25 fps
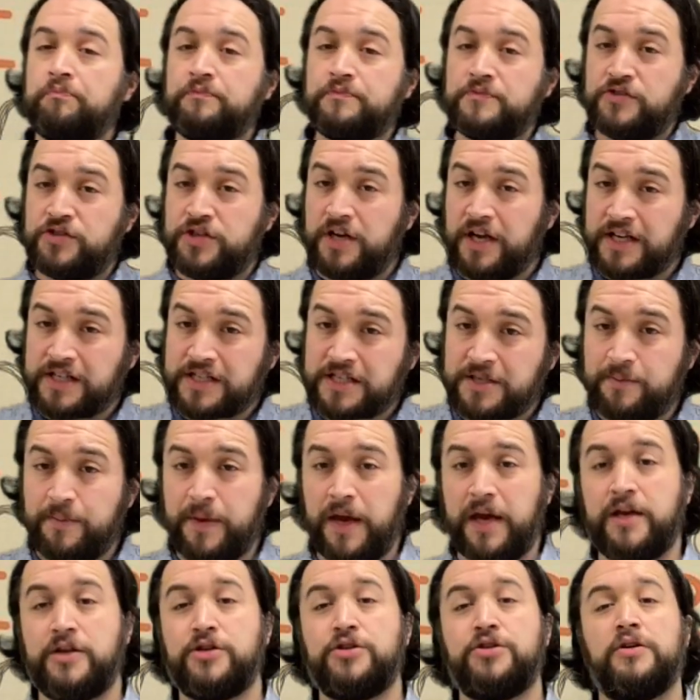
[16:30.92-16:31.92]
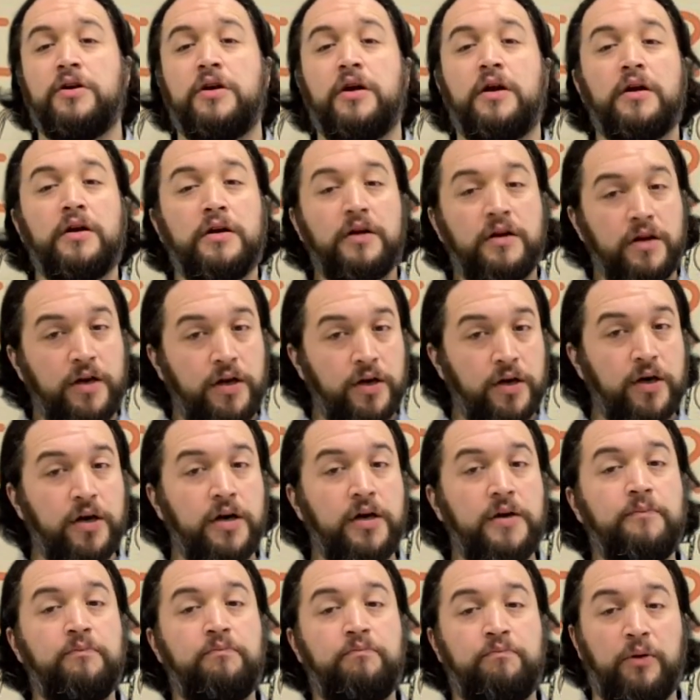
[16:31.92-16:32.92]
Just make sure
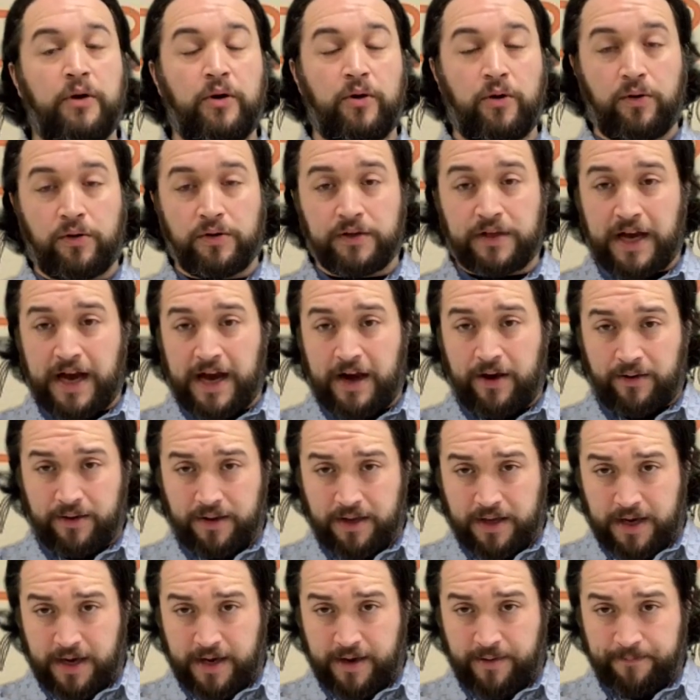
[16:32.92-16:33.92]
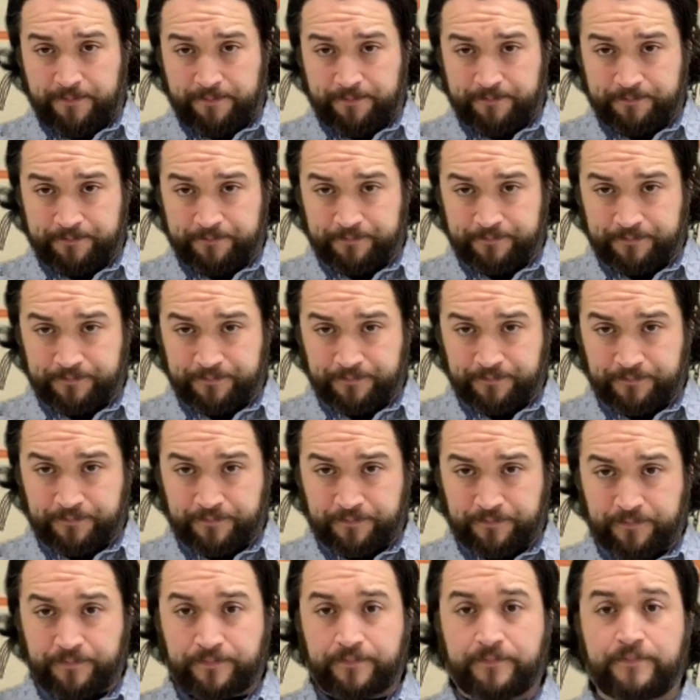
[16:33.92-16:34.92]
good, bold outline.
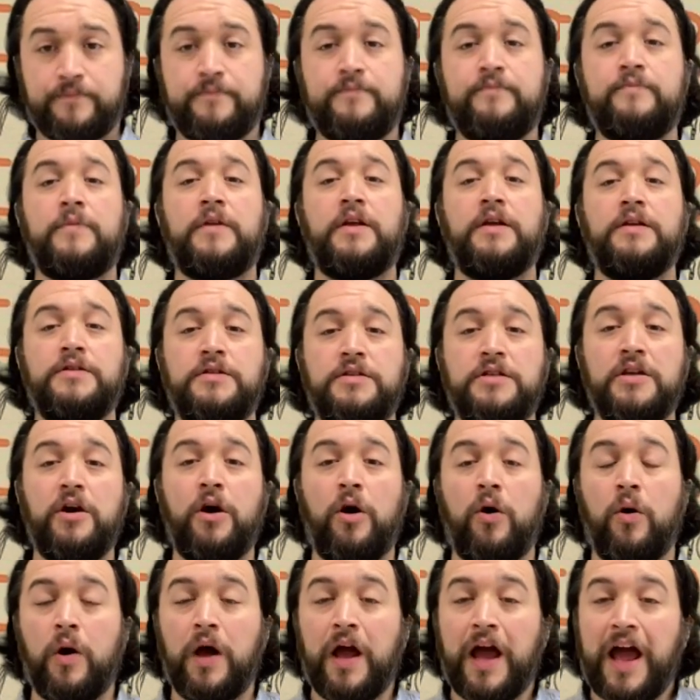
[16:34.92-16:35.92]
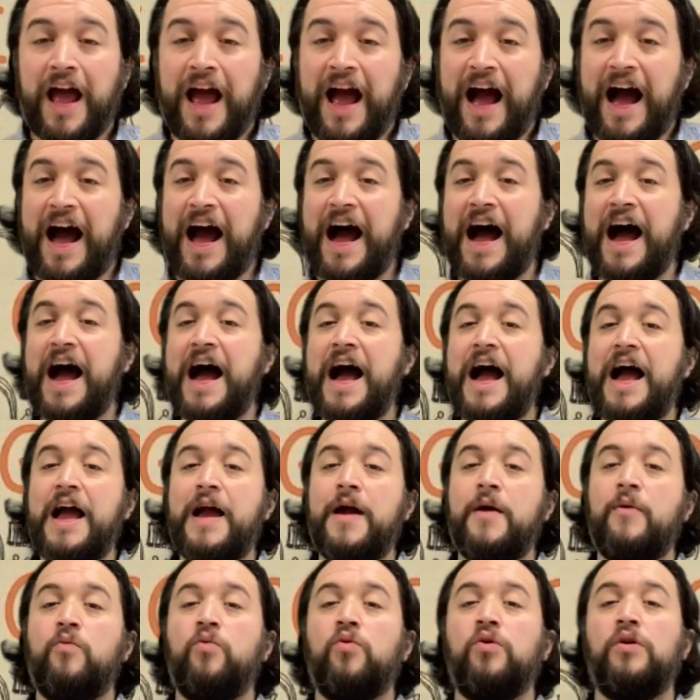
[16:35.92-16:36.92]
So,
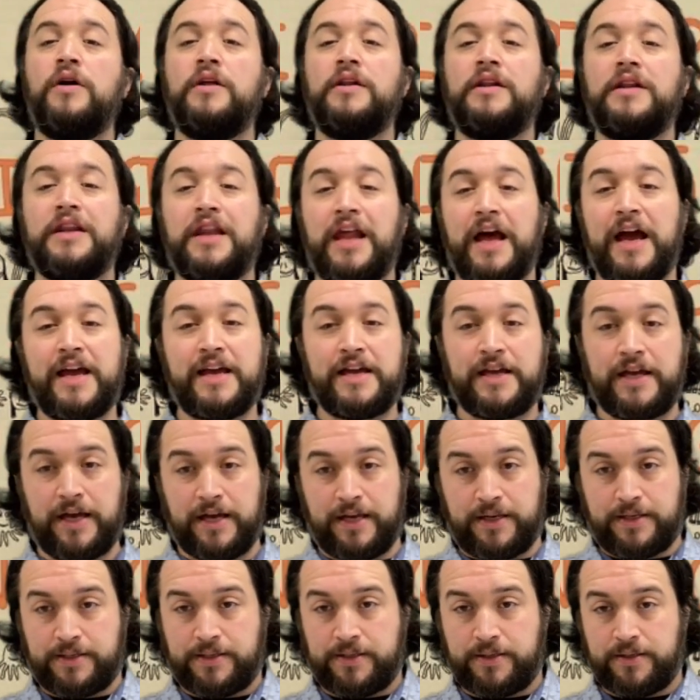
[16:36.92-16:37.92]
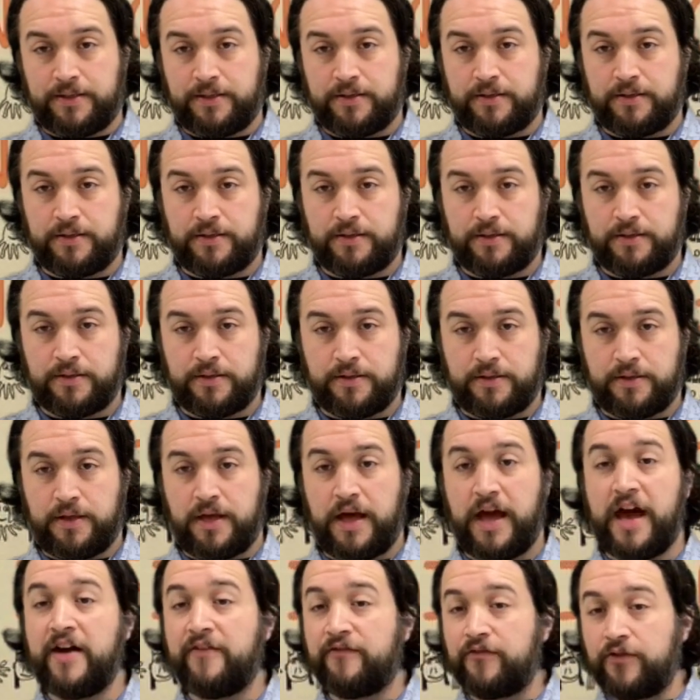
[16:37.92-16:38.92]
I would like it.
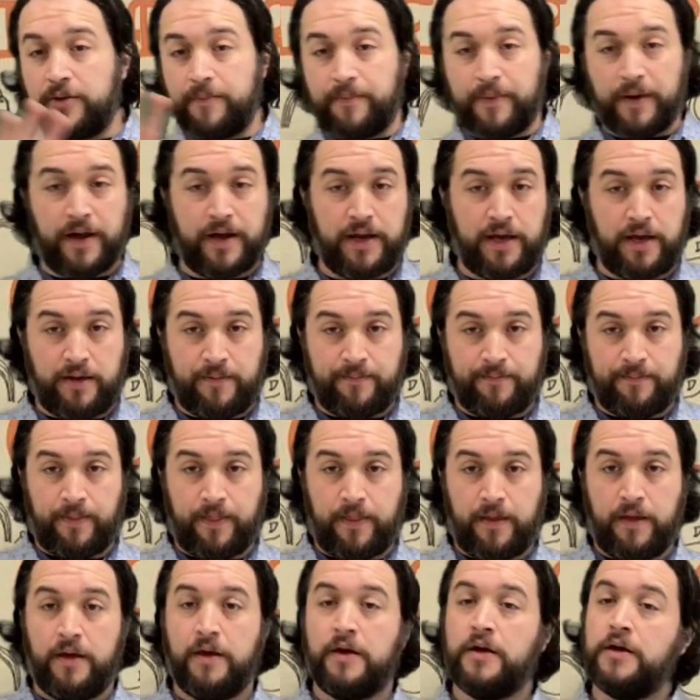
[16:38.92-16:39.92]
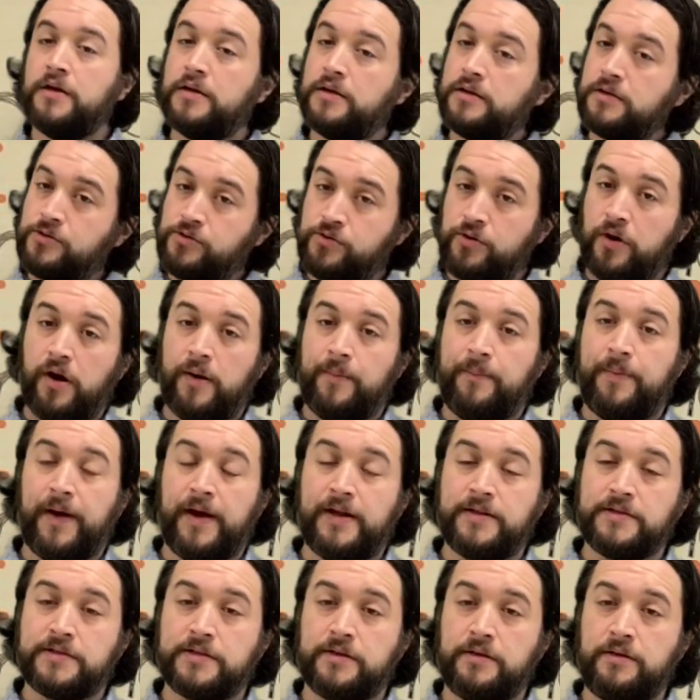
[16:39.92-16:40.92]
Everybody, draw in
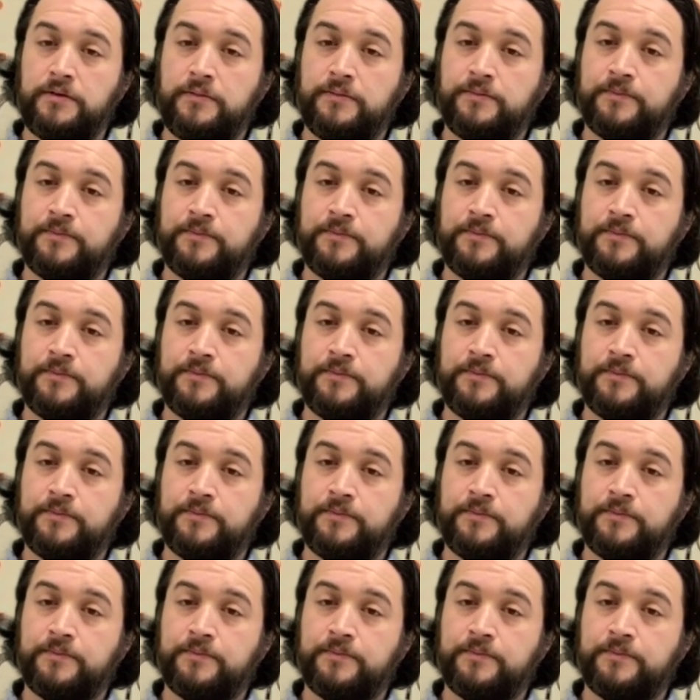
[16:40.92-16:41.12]
pencil,